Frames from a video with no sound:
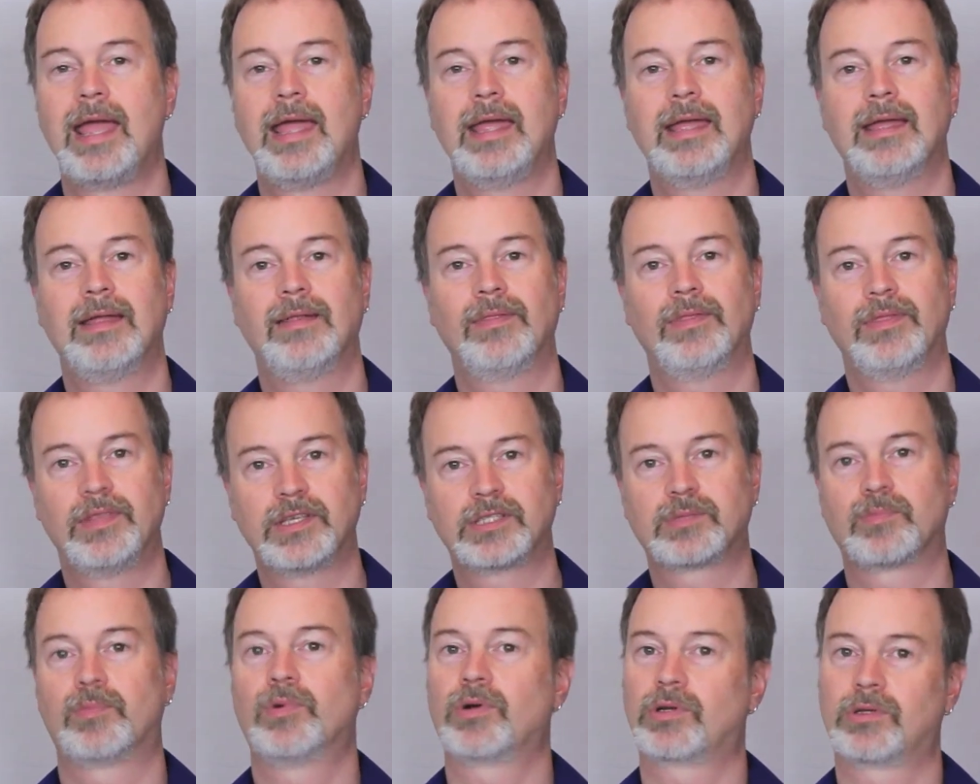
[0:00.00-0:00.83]
and
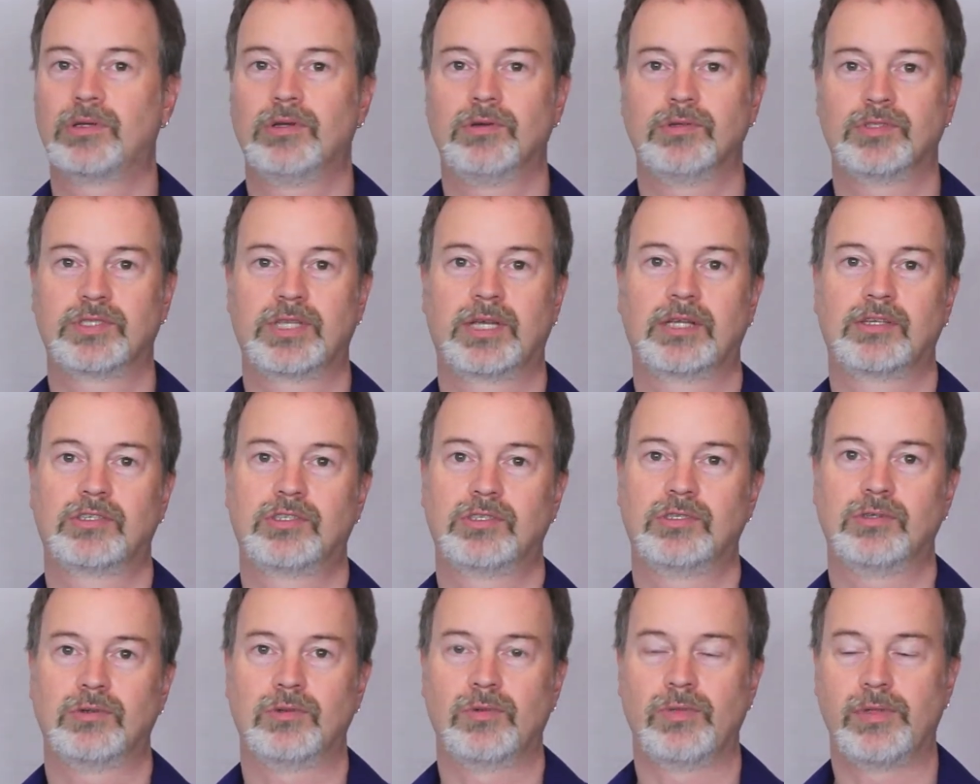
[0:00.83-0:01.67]
this book knows that
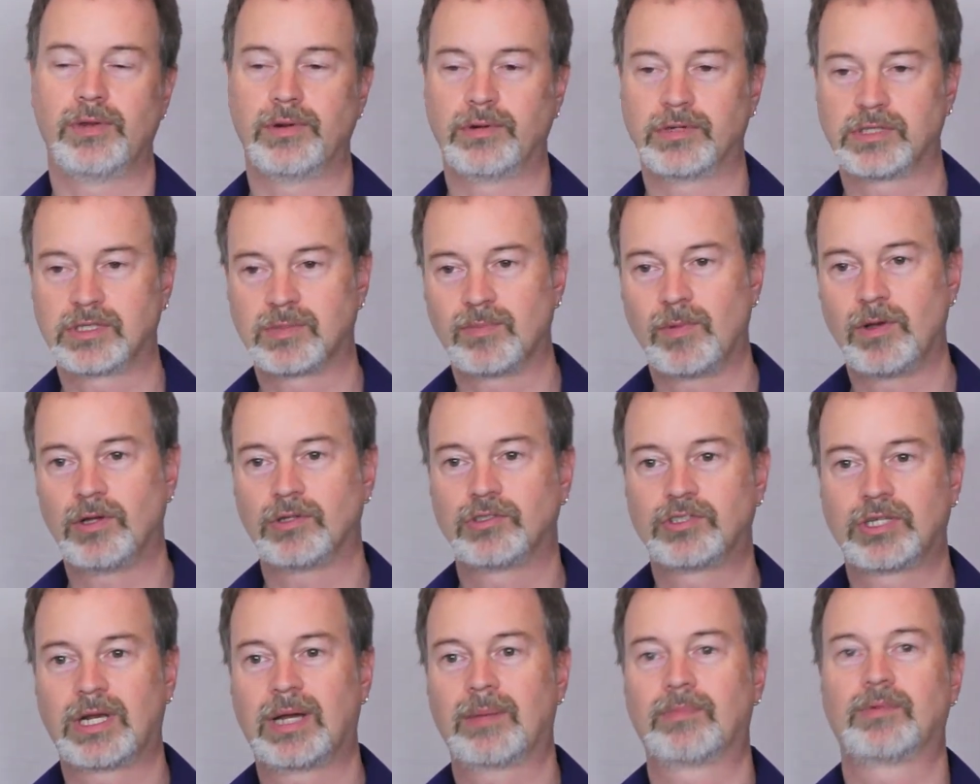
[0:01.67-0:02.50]
too. There are
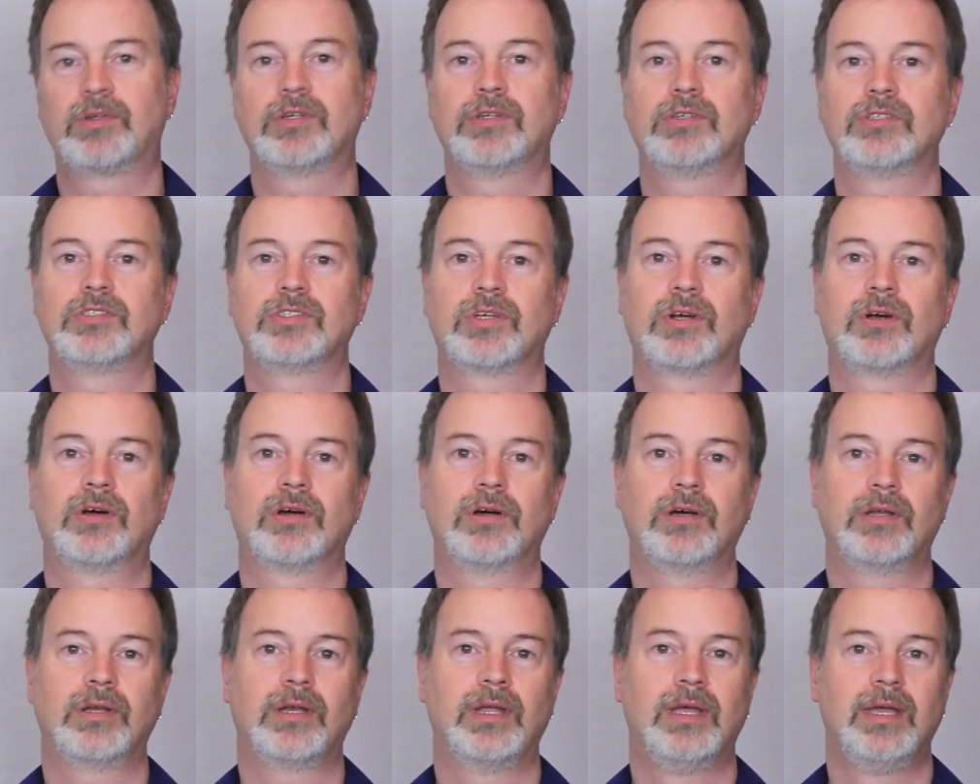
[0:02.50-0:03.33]
small chapters
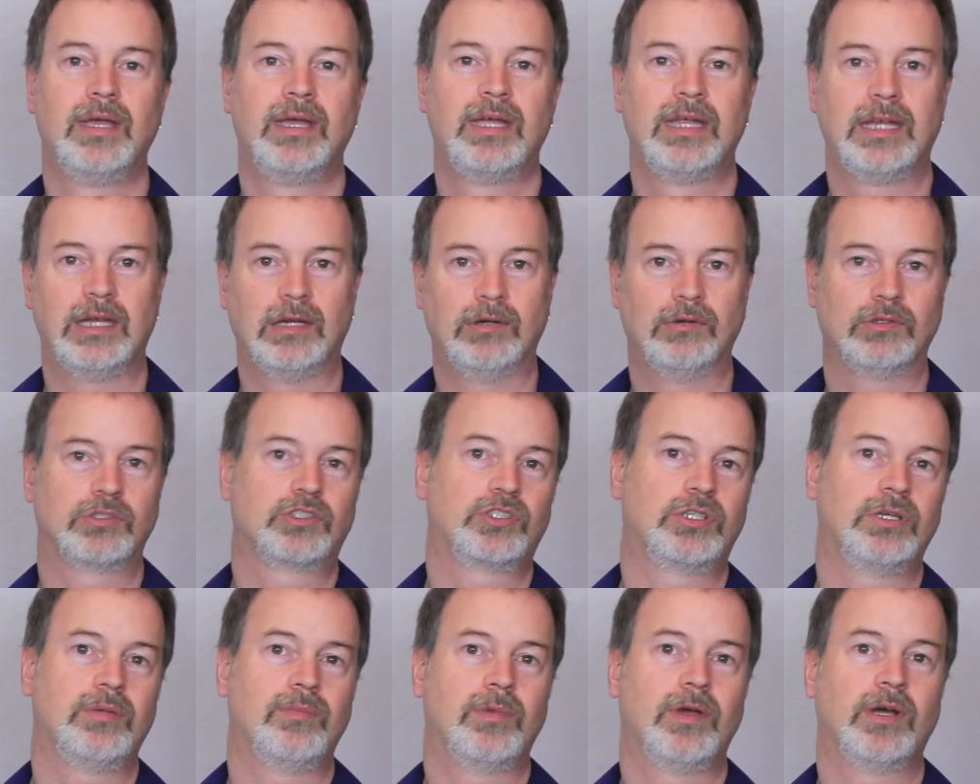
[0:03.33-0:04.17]
on
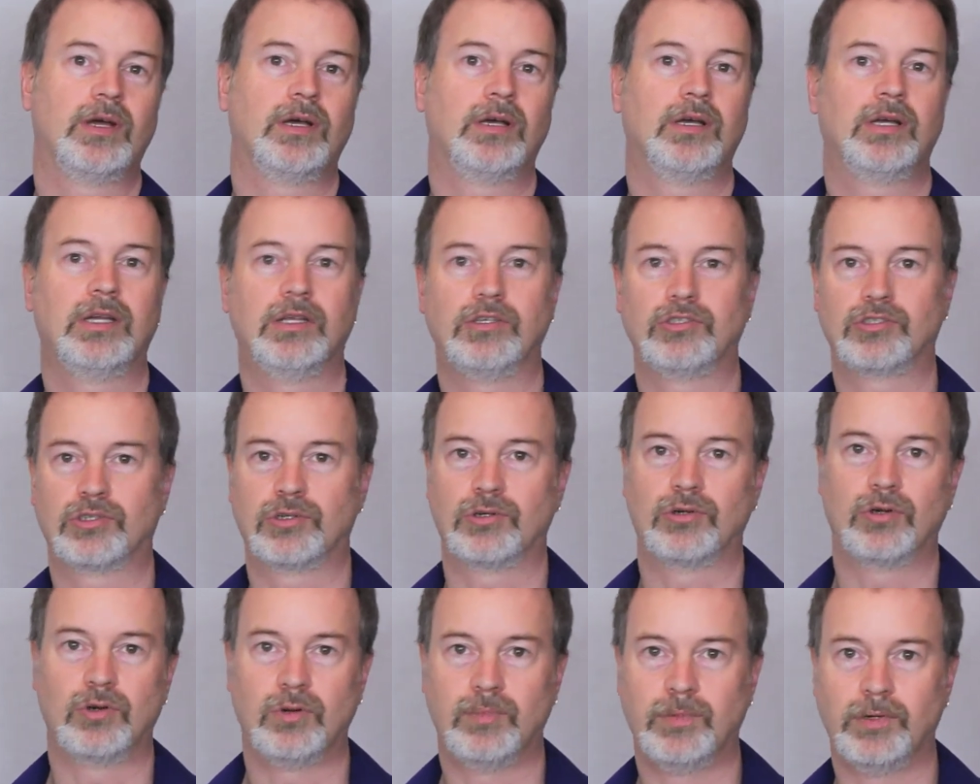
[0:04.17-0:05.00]
Hiroshima and
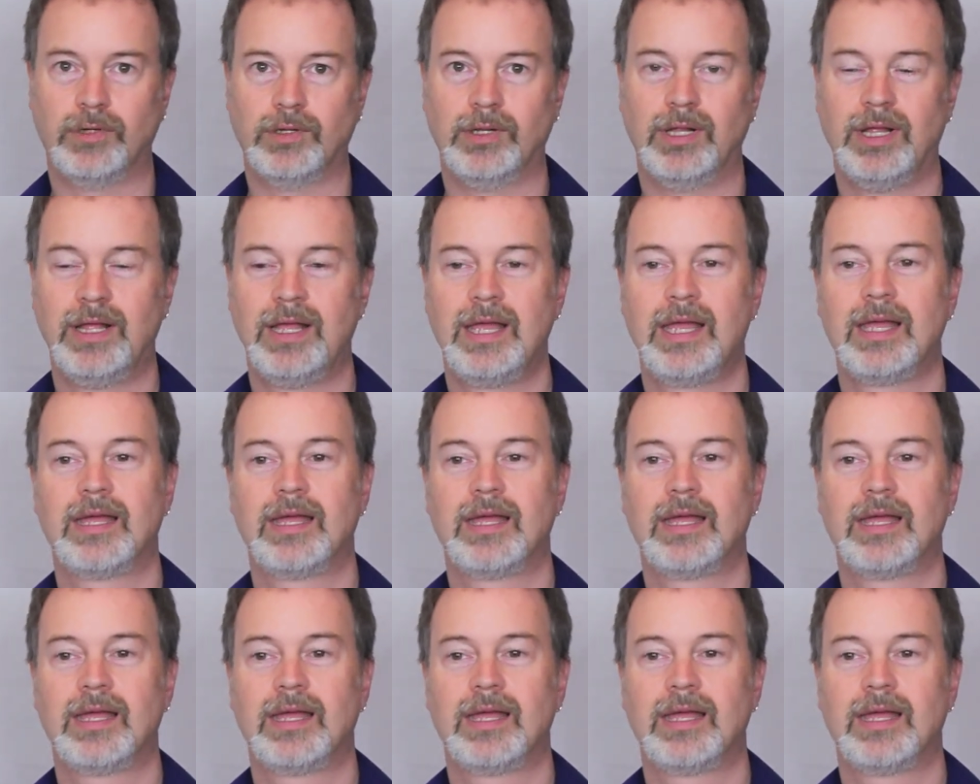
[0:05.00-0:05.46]
Chernobyl,